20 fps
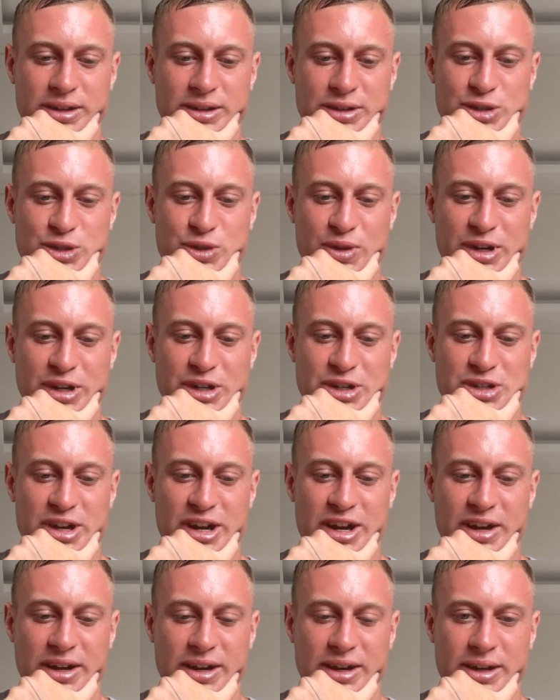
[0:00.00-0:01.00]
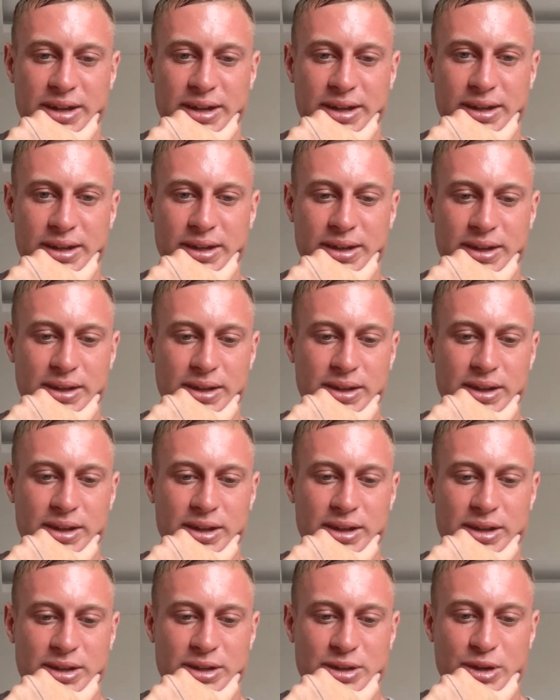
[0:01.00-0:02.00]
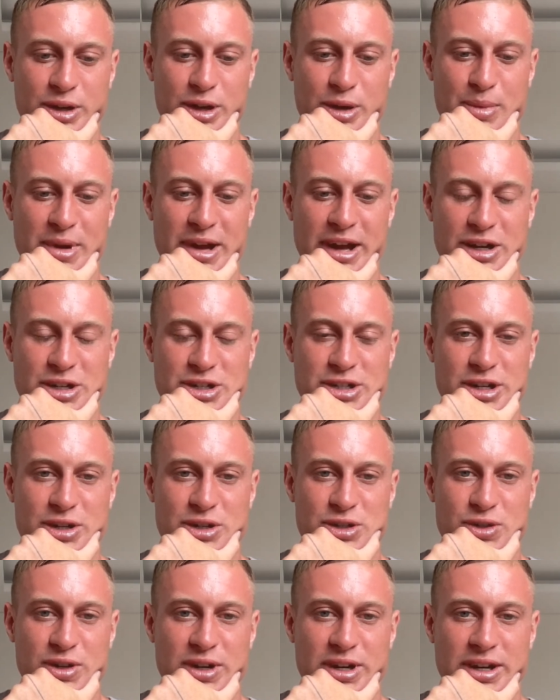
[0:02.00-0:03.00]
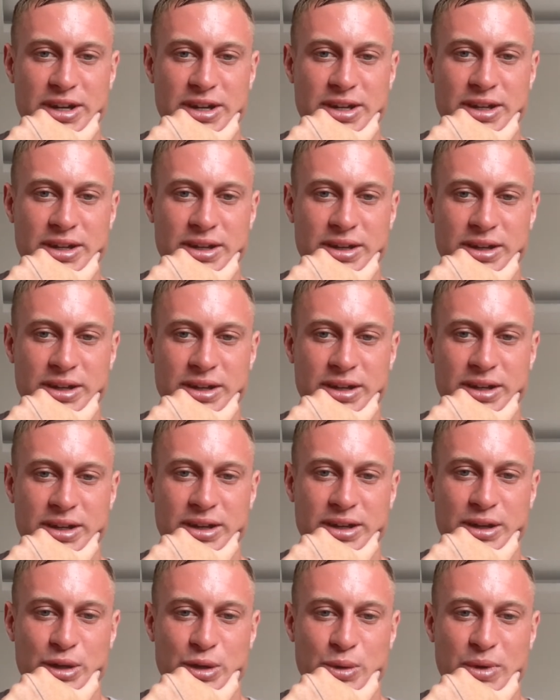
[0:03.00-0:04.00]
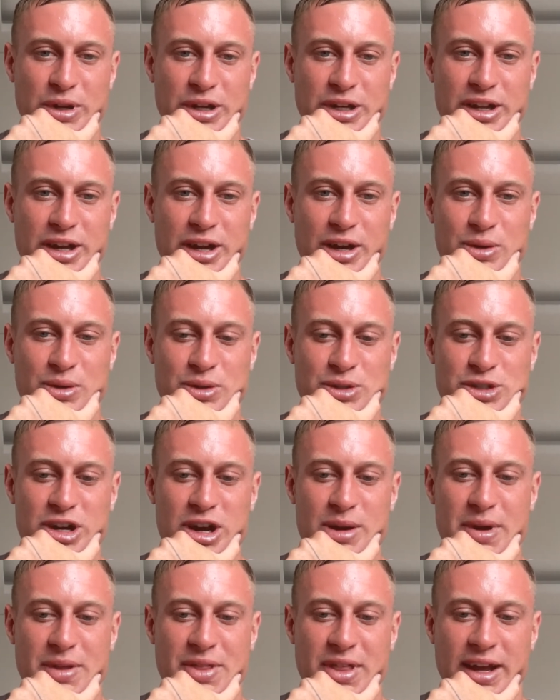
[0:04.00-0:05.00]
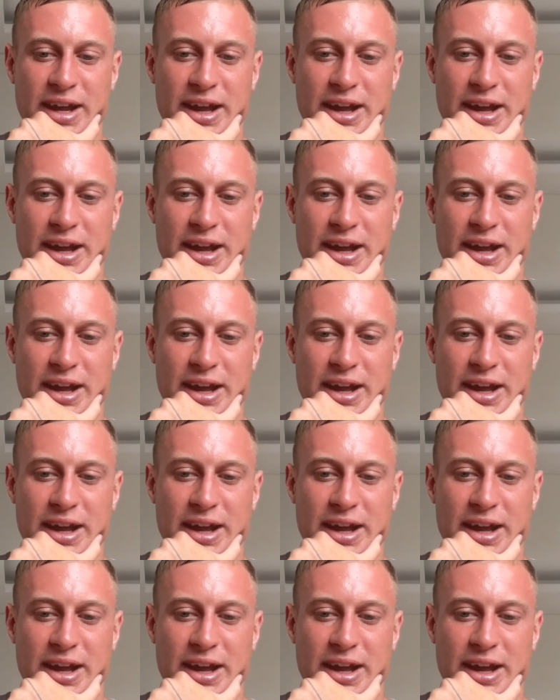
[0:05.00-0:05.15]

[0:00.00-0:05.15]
screen sharing. Go back, share screen, window. Sorry about that,